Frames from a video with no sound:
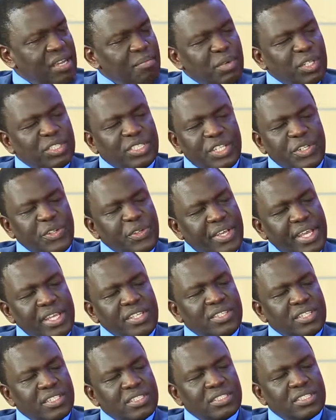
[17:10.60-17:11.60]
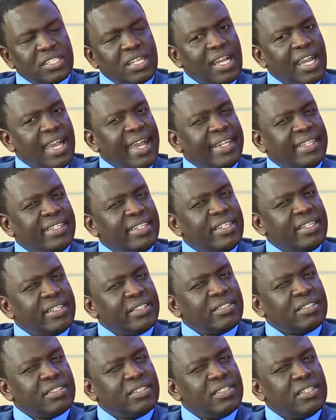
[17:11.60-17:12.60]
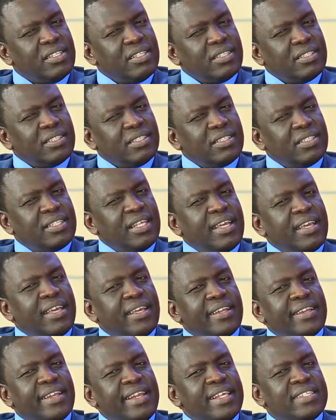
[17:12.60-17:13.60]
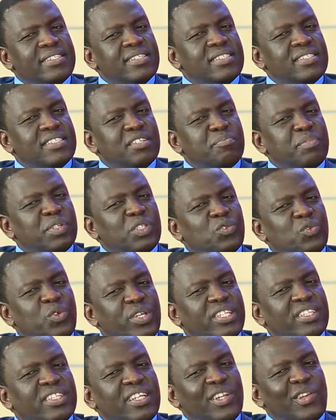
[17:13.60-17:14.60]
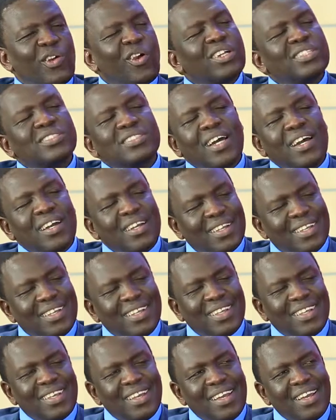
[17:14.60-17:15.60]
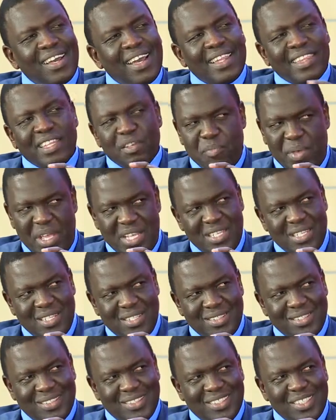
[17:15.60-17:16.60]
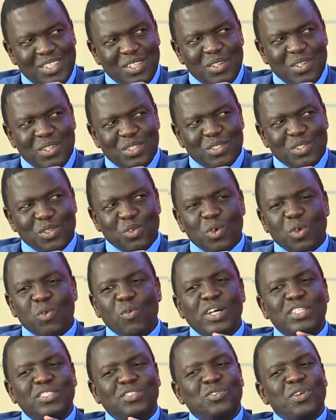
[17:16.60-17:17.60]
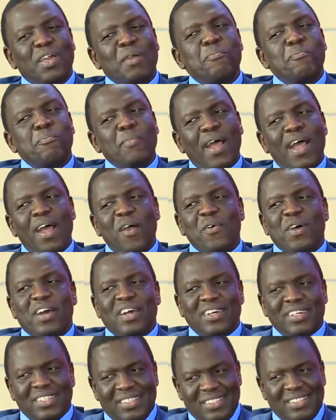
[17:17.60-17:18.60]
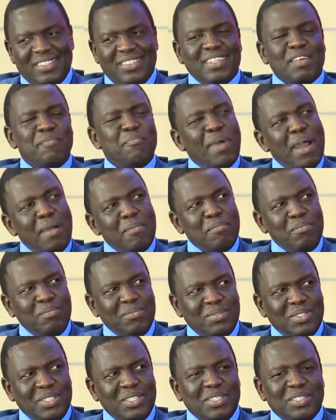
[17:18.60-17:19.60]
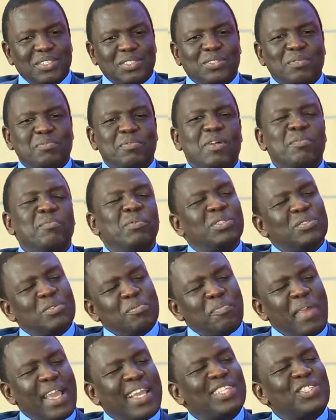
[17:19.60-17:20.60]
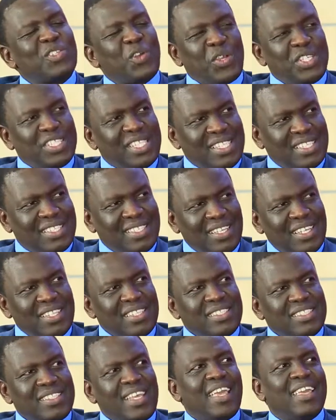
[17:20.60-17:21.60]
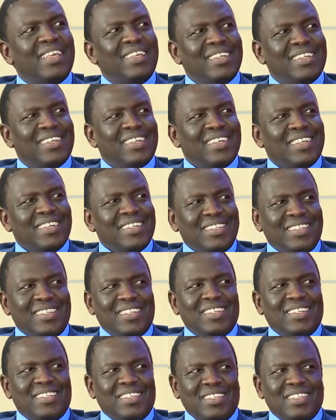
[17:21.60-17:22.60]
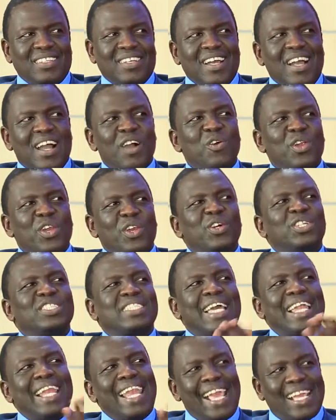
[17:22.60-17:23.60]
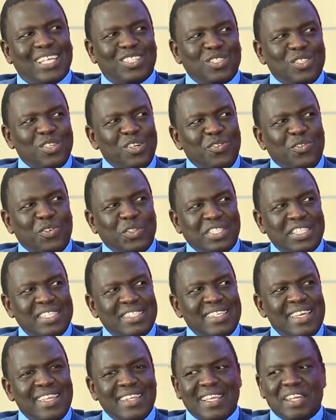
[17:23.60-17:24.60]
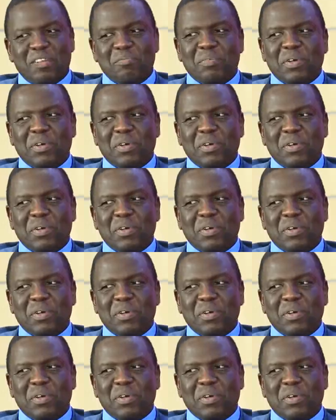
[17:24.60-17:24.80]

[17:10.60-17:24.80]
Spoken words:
about education and the relationship between the doctor and the patient. So we want to empower the mom to be able to make choices and say, I will not elect to go for cesarean